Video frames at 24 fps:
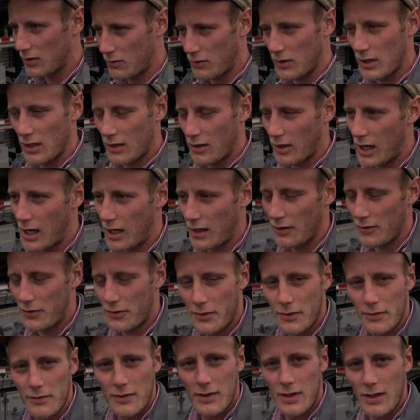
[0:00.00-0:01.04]
3 o'clock
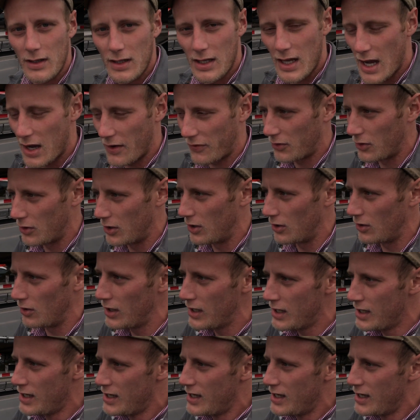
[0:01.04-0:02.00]
in the afternoon.